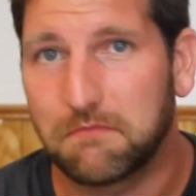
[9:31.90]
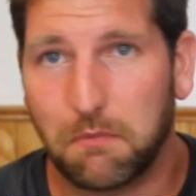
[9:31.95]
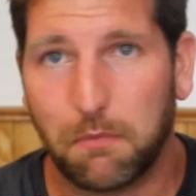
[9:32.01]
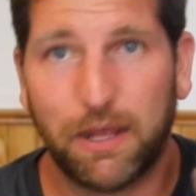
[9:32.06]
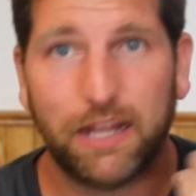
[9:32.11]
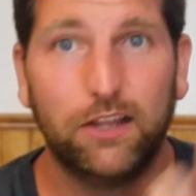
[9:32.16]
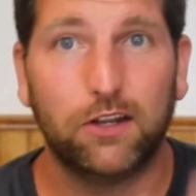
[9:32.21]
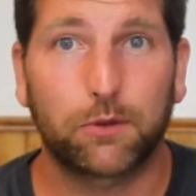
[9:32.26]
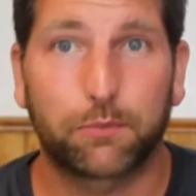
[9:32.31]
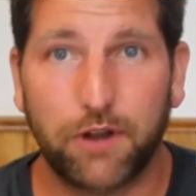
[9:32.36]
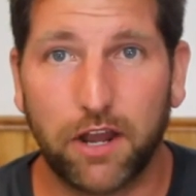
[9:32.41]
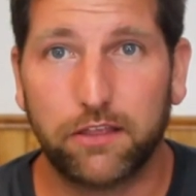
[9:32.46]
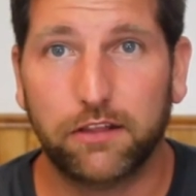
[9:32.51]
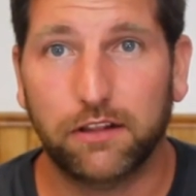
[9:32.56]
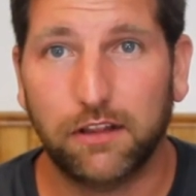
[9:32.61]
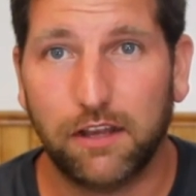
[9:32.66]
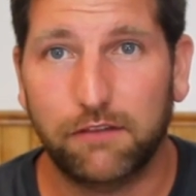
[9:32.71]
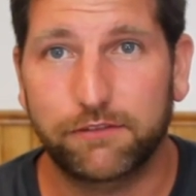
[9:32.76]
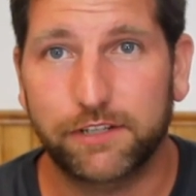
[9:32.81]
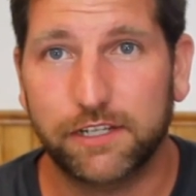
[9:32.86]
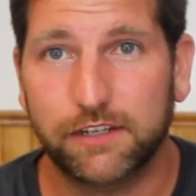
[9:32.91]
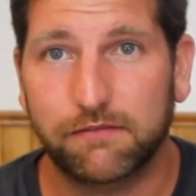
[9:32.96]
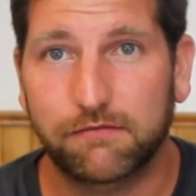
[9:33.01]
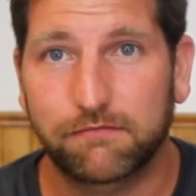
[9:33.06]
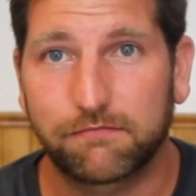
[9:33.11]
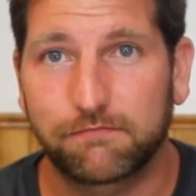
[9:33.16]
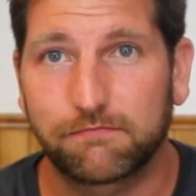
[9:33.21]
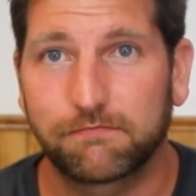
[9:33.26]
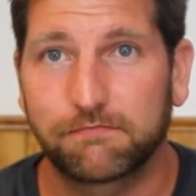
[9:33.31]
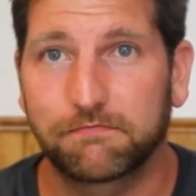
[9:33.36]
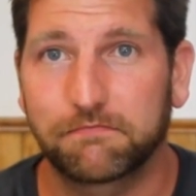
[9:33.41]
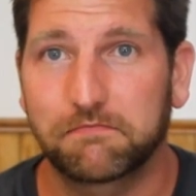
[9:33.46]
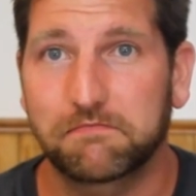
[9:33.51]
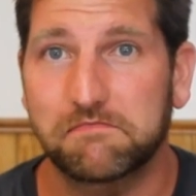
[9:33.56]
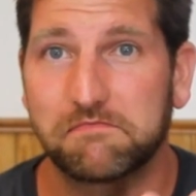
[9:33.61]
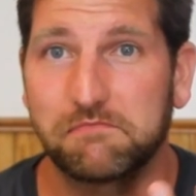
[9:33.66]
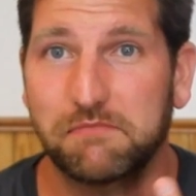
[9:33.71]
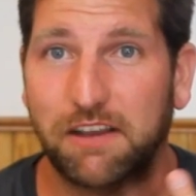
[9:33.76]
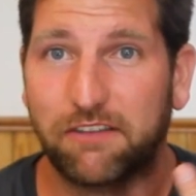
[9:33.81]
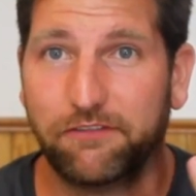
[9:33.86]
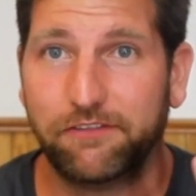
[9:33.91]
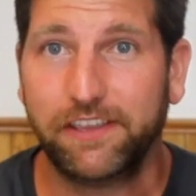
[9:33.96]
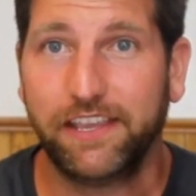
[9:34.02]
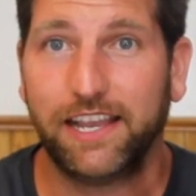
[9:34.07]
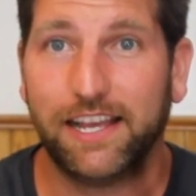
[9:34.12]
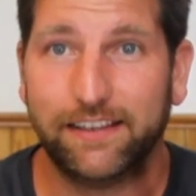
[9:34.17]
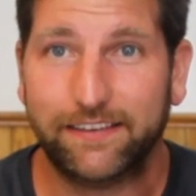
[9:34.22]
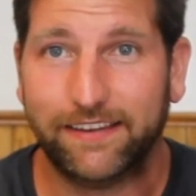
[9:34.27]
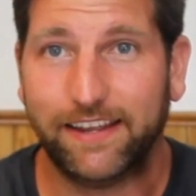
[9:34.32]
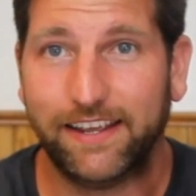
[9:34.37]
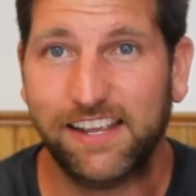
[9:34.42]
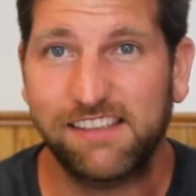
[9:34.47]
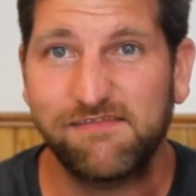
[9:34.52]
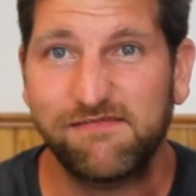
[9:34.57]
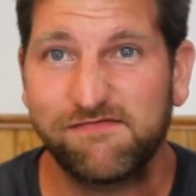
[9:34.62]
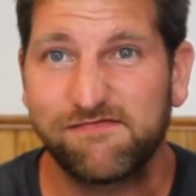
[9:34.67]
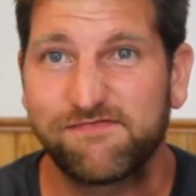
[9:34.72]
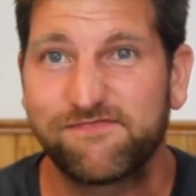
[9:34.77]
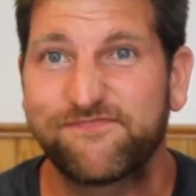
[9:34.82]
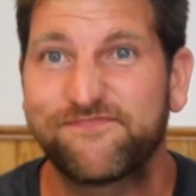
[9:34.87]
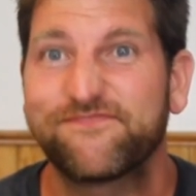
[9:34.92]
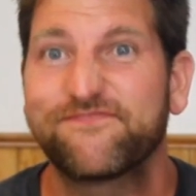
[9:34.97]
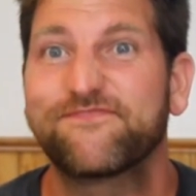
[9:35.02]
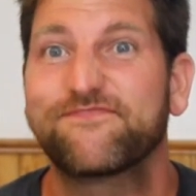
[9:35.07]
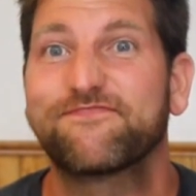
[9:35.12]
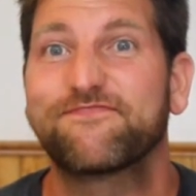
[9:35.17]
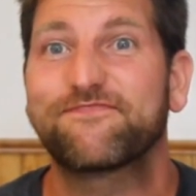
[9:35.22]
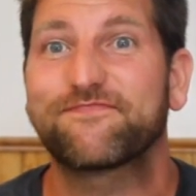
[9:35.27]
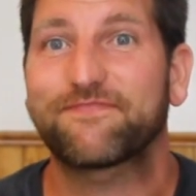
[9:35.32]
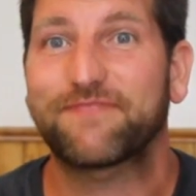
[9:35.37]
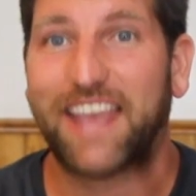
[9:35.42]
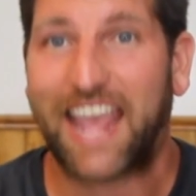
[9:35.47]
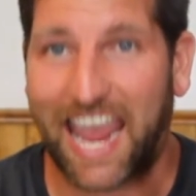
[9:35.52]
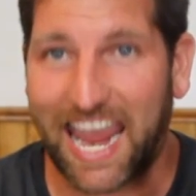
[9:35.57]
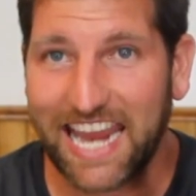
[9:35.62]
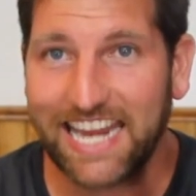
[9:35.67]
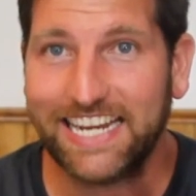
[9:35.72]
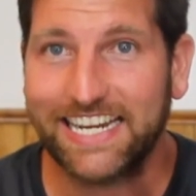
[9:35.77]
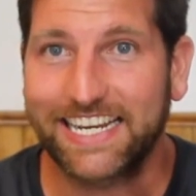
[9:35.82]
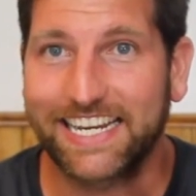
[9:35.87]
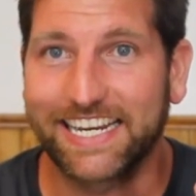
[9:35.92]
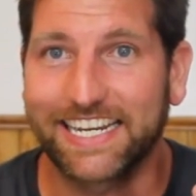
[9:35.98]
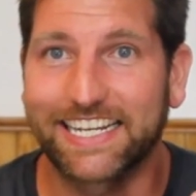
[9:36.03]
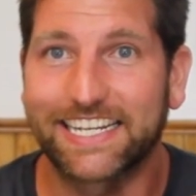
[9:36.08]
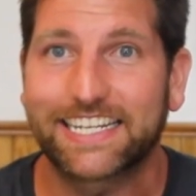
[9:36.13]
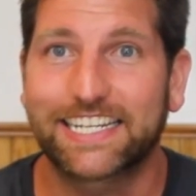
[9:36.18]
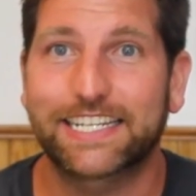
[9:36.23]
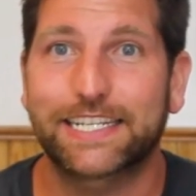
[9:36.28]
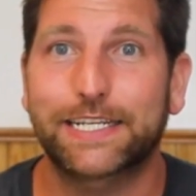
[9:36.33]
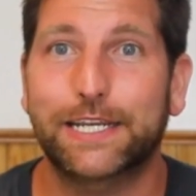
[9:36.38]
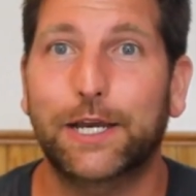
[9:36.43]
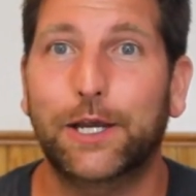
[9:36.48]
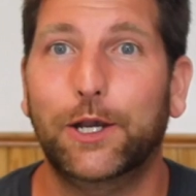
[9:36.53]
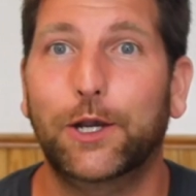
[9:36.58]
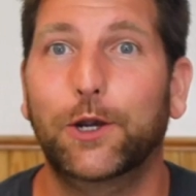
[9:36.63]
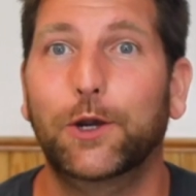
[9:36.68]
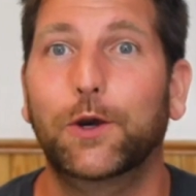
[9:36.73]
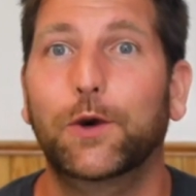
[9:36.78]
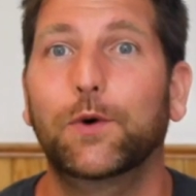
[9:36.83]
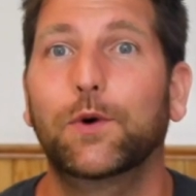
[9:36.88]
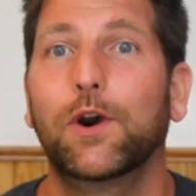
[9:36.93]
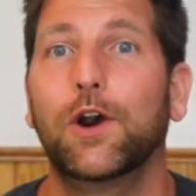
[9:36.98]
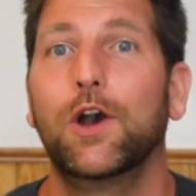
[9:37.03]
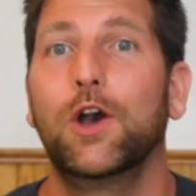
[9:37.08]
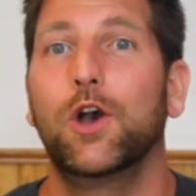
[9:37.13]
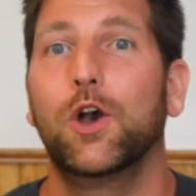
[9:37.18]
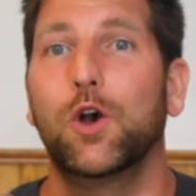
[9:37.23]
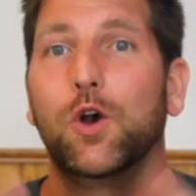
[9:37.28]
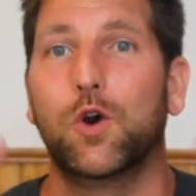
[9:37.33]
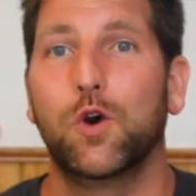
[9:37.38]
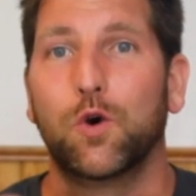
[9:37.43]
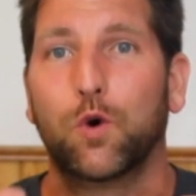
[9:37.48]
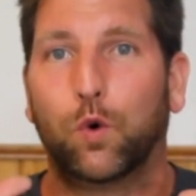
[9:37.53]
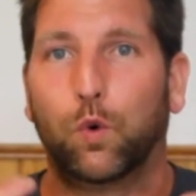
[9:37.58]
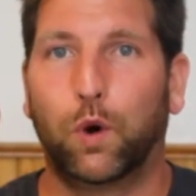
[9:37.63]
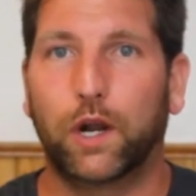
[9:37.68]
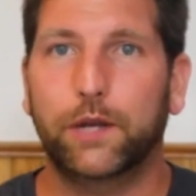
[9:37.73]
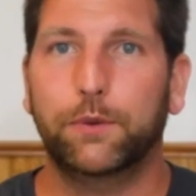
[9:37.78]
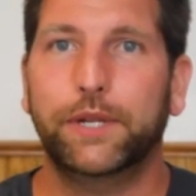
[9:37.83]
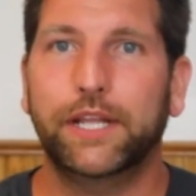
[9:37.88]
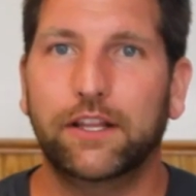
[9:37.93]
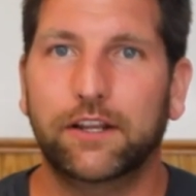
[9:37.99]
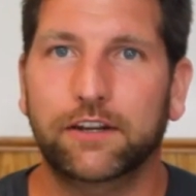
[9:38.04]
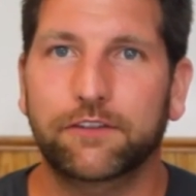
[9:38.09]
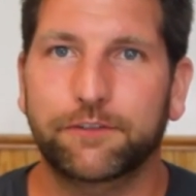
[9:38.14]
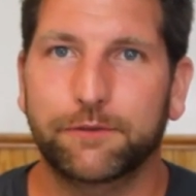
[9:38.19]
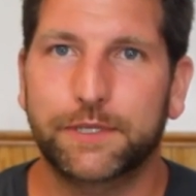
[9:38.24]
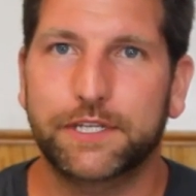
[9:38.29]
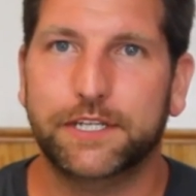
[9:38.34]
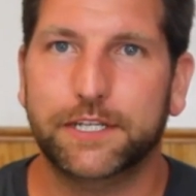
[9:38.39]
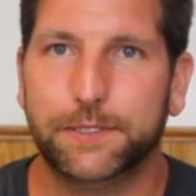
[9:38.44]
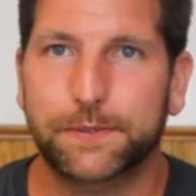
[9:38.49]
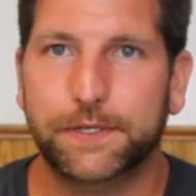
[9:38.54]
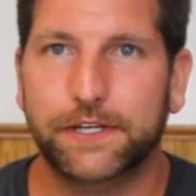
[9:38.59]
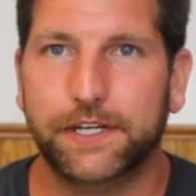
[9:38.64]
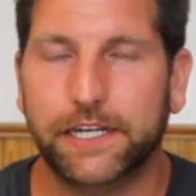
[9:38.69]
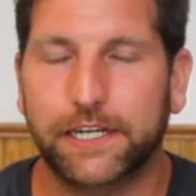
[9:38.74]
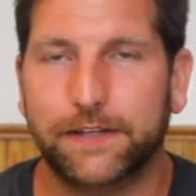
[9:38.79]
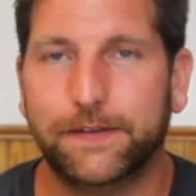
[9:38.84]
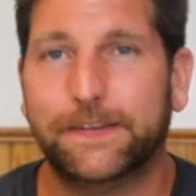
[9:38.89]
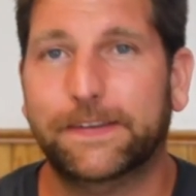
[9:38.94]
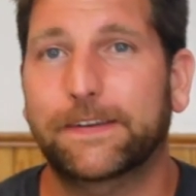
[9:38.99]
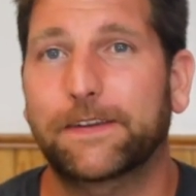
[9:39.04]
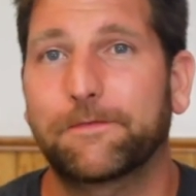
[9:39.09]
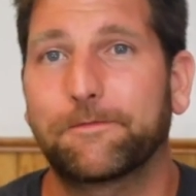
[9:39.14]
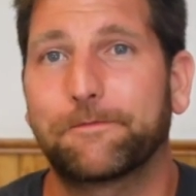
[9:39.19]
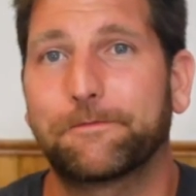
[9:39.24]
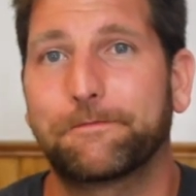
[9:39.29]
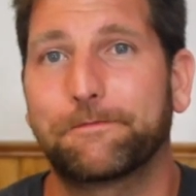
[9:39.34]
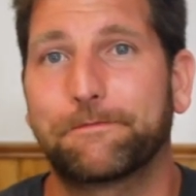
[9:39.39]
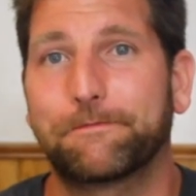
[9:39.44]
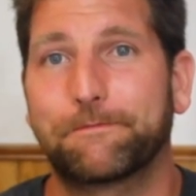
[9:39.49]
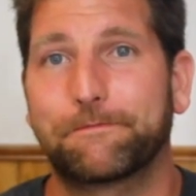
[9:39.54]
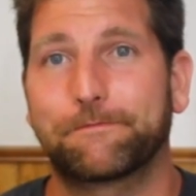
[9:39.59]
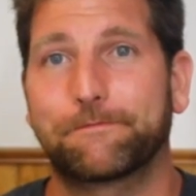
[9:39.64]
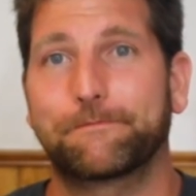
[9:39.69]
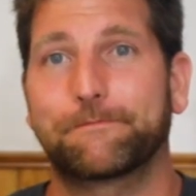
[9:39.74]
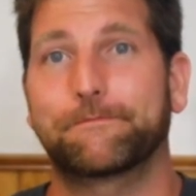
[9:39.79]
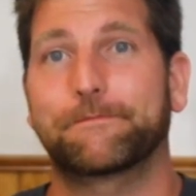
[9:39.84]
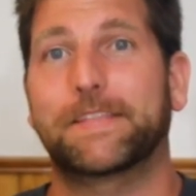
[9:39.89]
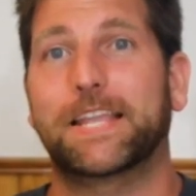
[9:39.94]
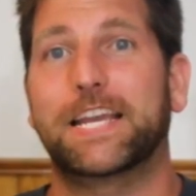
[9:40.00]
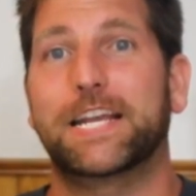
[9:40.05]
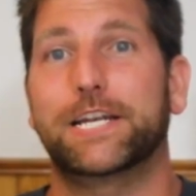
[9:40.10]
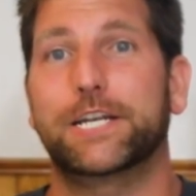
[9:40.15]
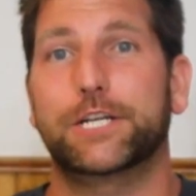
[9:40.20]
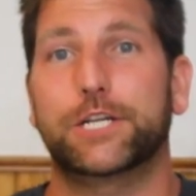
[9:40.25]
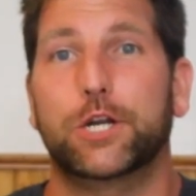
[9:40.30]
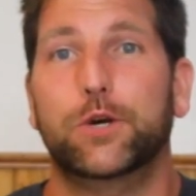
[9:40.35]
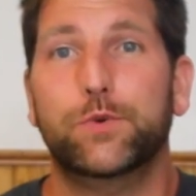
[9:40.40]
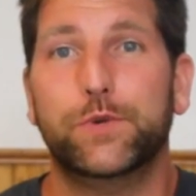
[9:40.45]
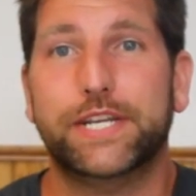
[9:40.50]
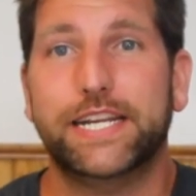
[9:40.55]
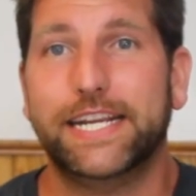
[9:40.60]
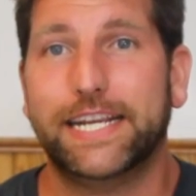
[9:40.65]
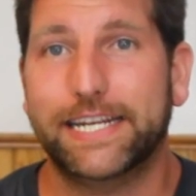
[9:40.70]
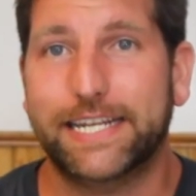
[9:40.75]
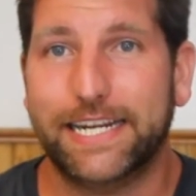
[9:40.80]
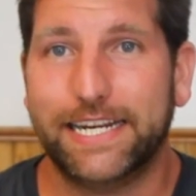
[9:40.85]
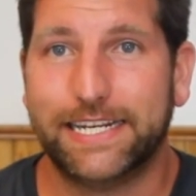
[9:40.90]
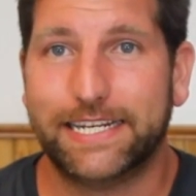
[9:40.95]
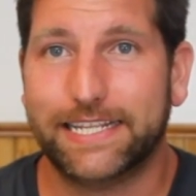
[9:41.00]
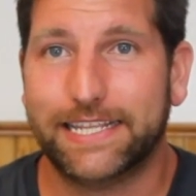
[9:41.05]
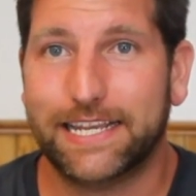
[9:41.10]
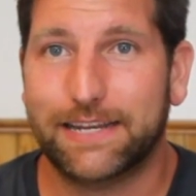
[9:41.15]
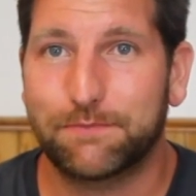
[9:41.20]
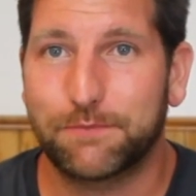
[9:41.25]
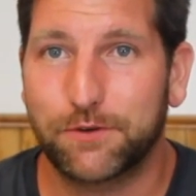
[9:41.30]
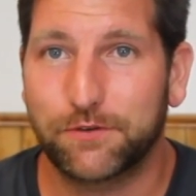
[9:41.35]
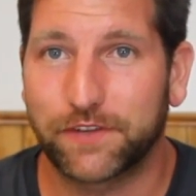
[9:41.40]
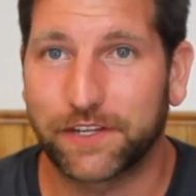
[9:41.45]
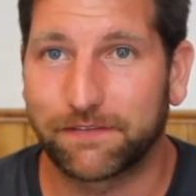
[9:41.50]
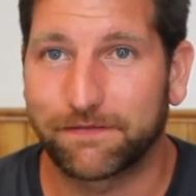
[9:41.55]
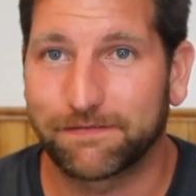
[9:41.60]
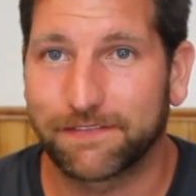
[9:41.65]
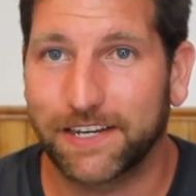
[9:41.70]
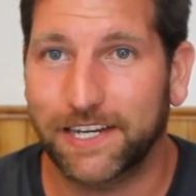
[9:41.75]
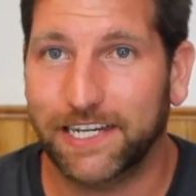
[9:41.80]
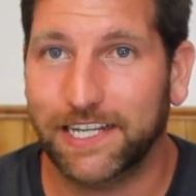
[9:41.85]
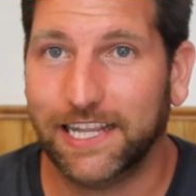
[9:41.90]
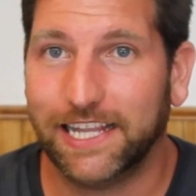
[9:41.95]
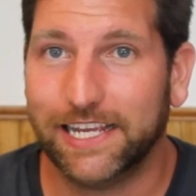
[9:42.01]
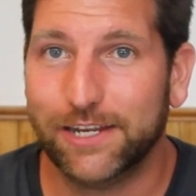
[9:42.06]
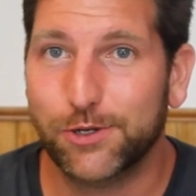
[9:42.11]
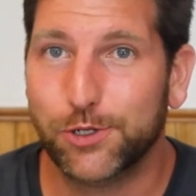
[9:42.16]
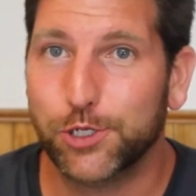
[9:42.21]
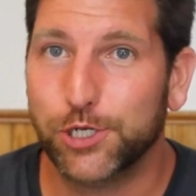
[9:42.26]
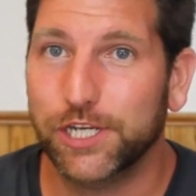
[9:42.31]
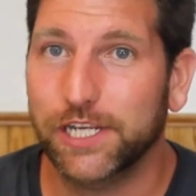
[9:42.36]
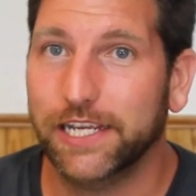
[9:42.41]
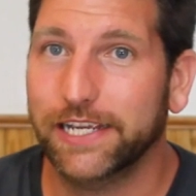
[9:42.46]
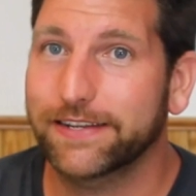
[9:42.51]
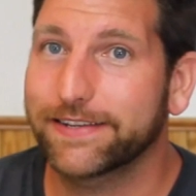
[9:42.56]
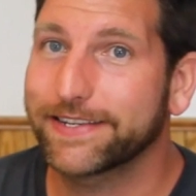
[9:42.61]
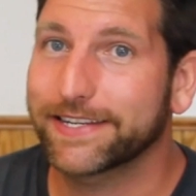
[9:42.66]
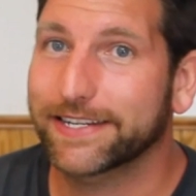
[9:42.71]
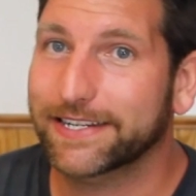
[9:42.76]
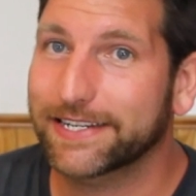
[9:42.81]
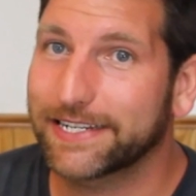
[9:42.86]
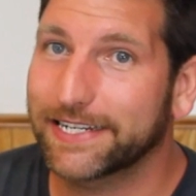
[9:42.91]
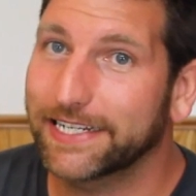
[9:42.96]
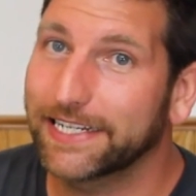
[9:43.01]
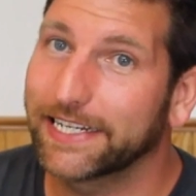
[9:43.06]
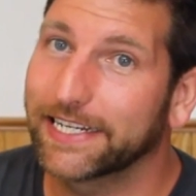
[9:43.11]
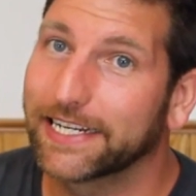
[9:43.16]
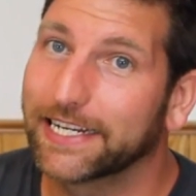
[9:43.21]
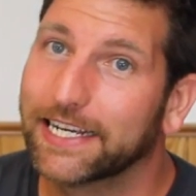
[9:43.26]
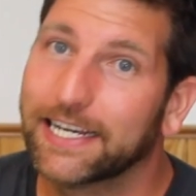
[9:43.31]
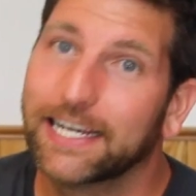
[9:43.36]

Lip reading: My little brother loved it. My fiance hated it. So, what did we learn from this experience? Don't take a date to that movie unless she is 16.